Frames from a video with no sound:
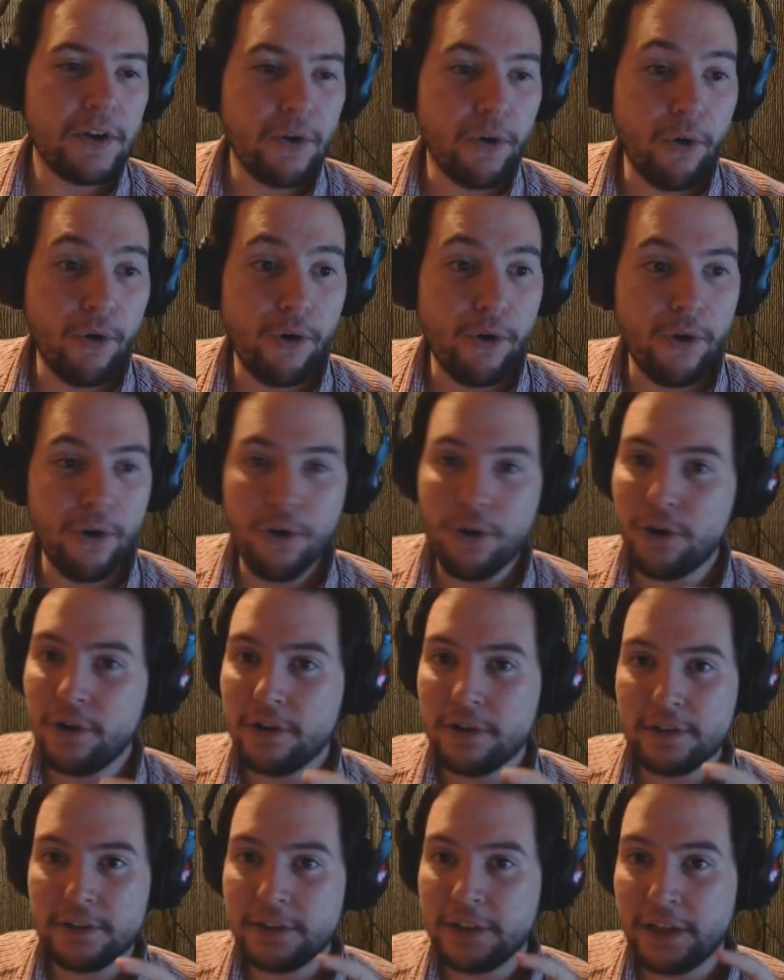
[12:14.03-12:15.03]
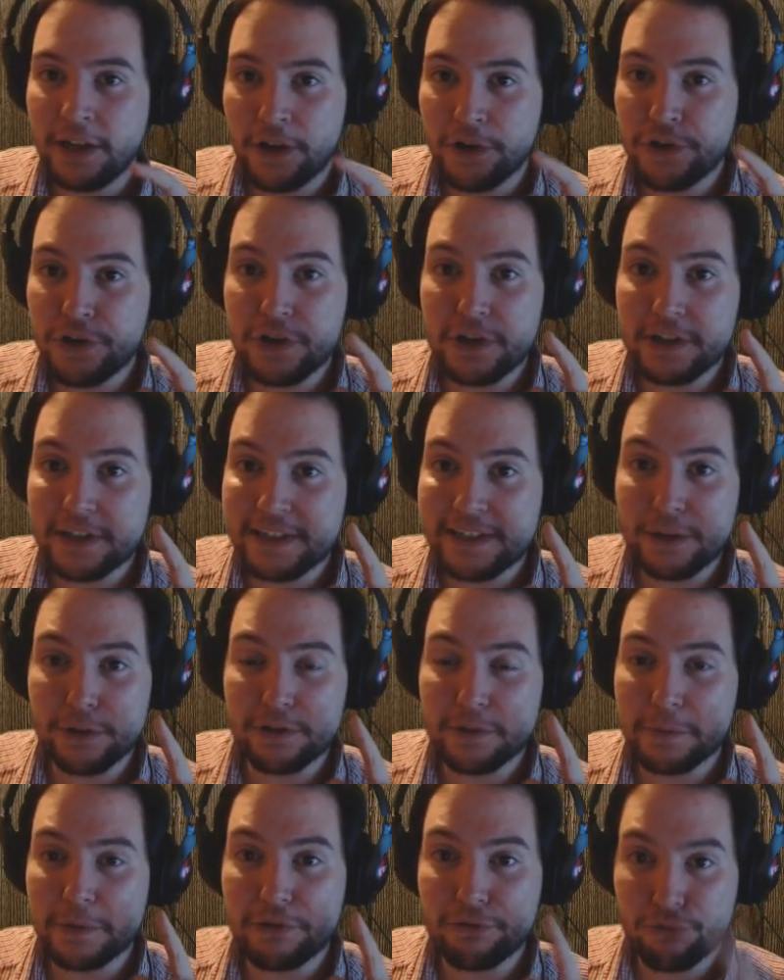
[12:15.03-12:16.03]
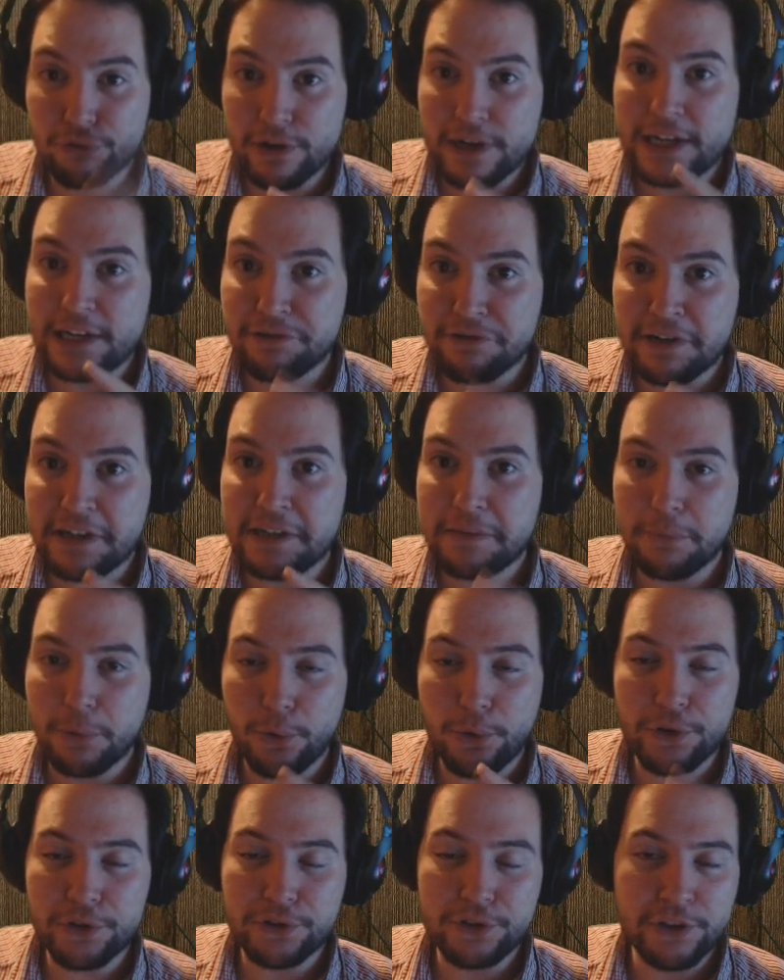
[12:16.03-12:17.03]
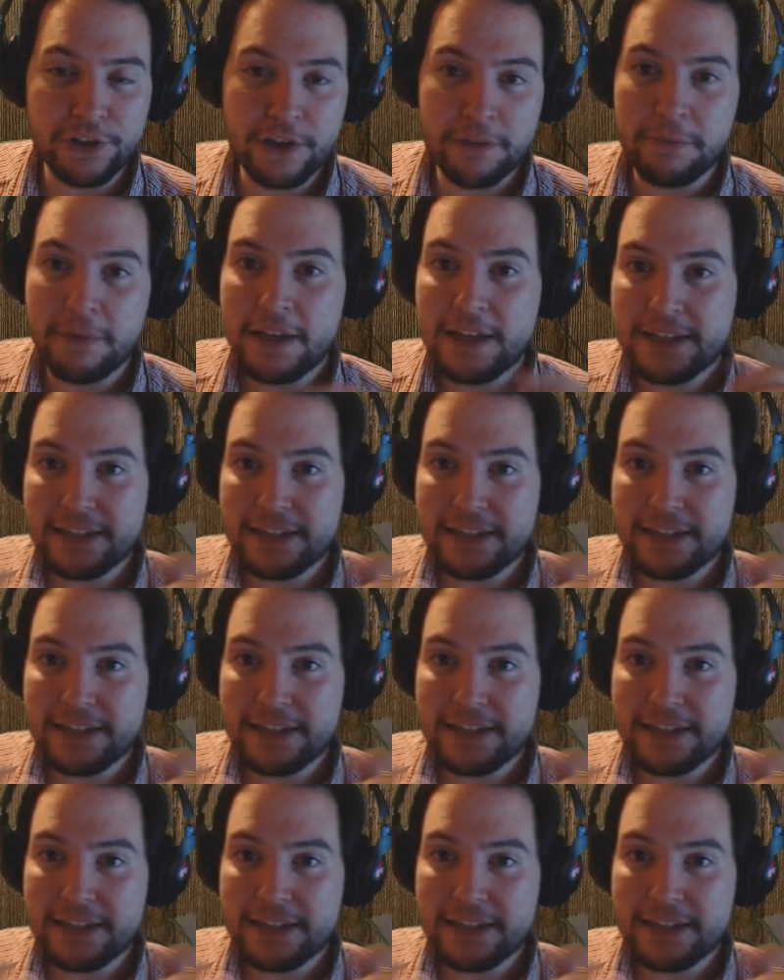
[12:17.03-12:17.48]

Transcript: or, you know, you could steal something really, really important to them.